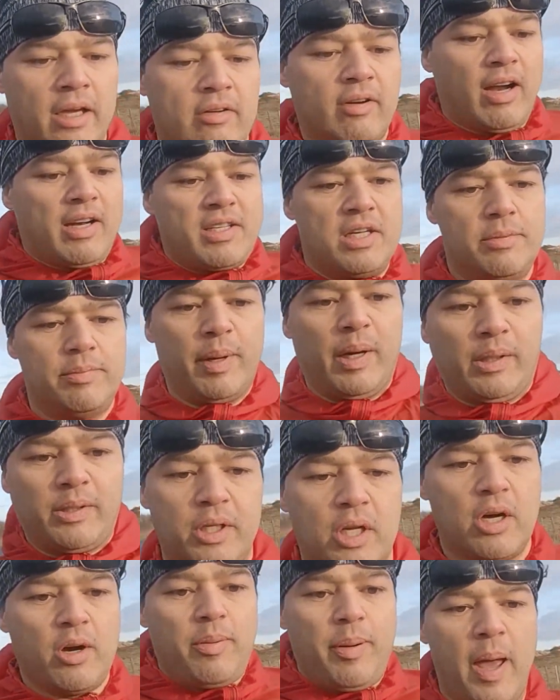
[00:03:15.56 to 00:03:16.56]
gradually
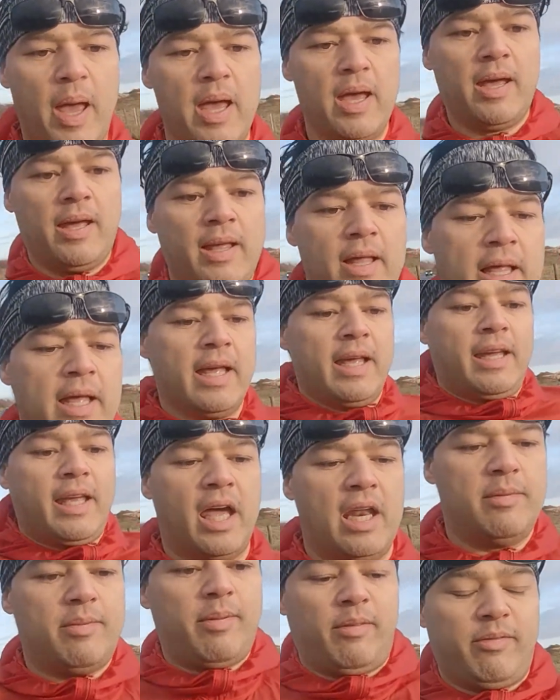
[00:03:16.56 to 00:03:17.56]
build it up,
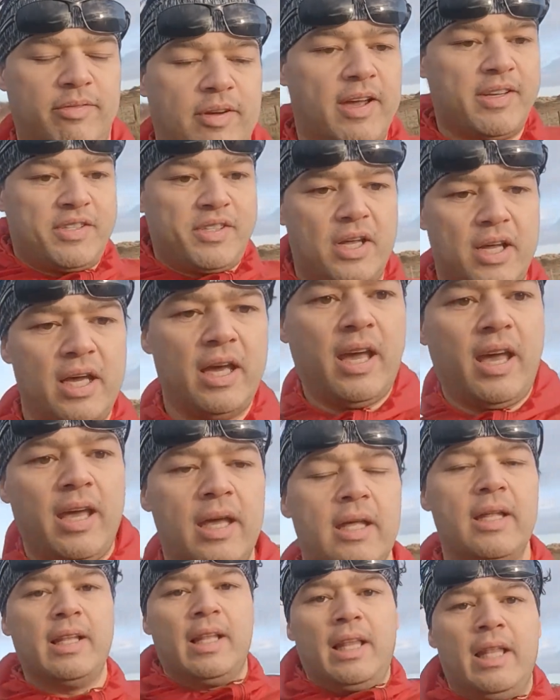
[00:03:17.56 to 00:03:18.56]
get a bit faster,
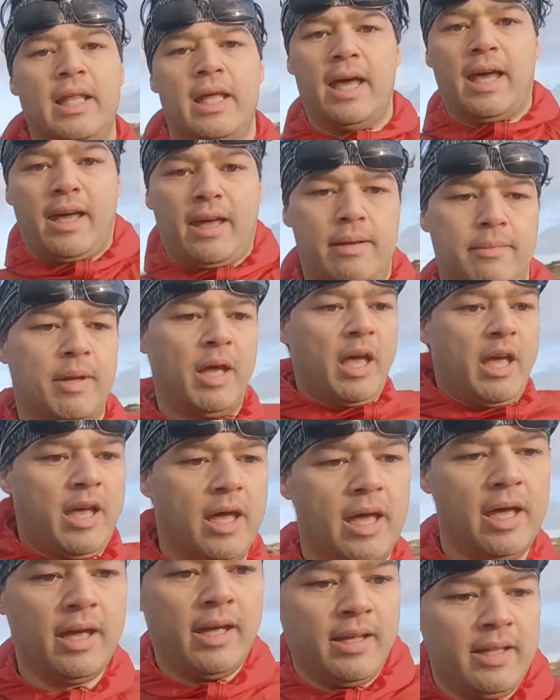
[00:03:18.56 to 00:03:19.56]
and
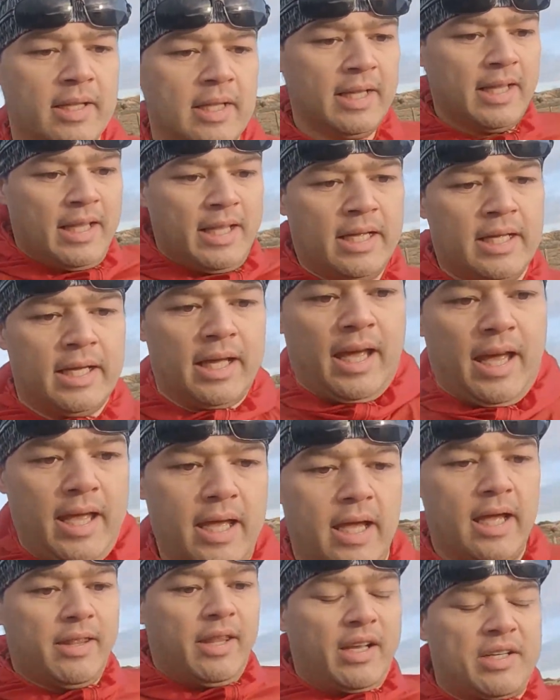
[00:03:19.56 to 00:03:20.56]

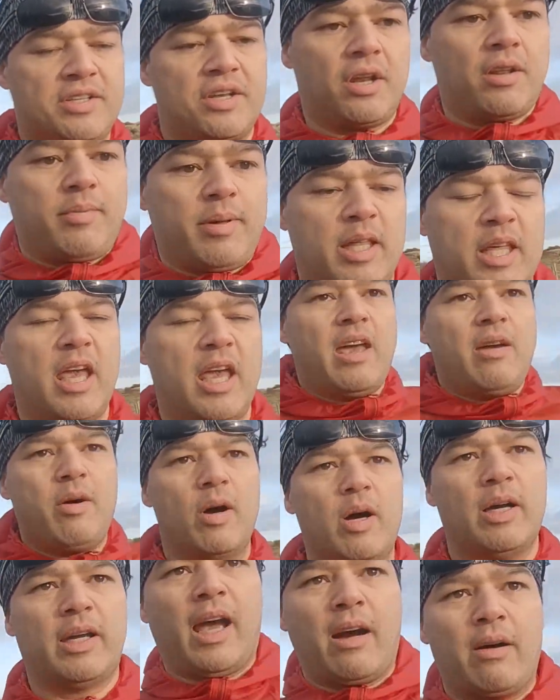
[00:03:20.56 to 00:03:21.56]
that's going to be the key
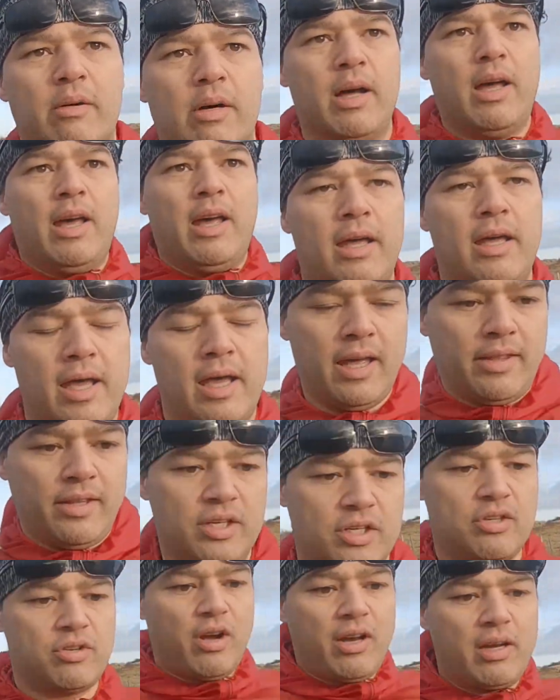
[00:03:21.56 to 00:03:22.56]
workout in
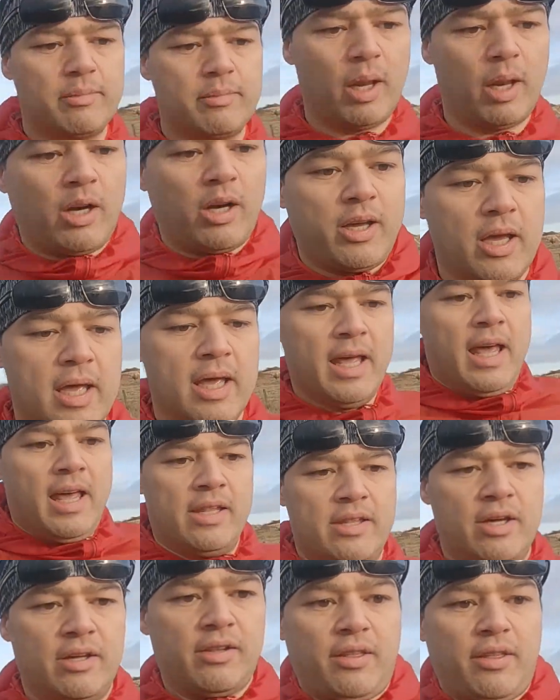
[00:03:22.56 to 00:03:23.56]
this training block.
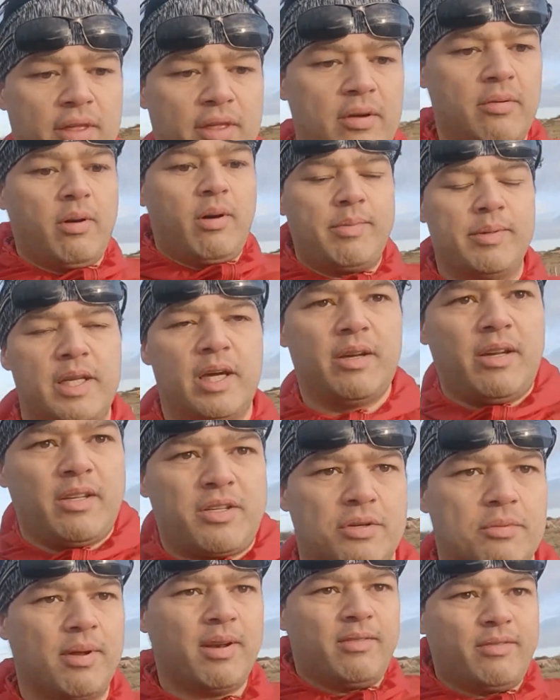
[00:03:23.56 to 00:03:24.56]
The other thing we'll be doing
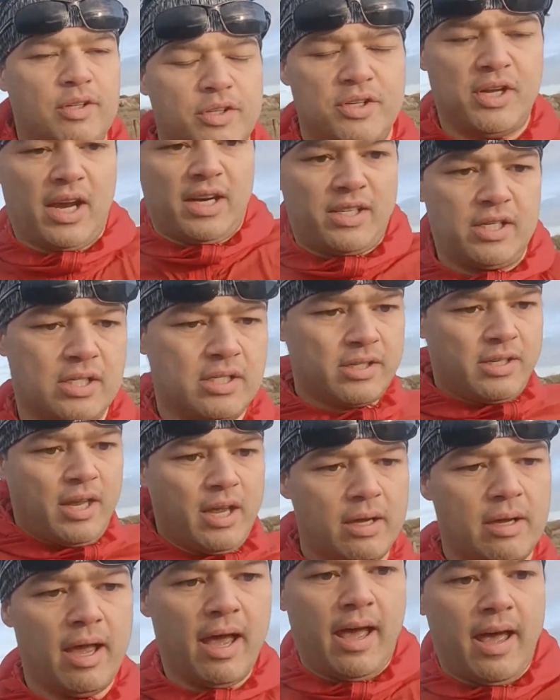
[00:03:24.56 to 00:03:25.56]
is some interval sessions
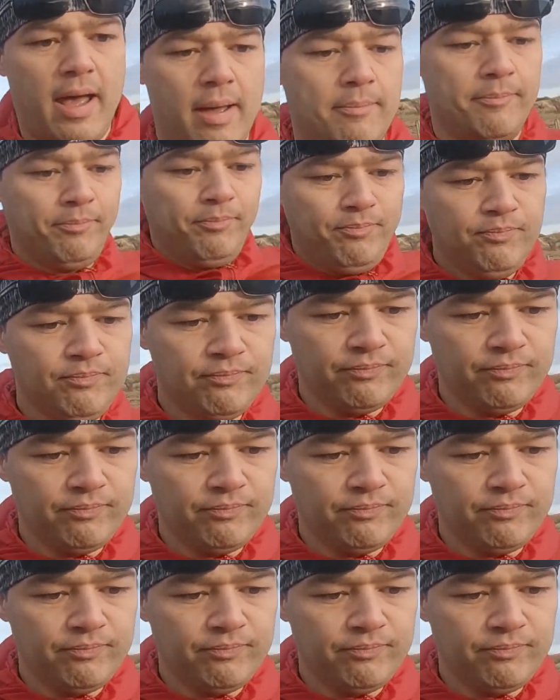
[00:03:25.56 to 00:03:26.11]
down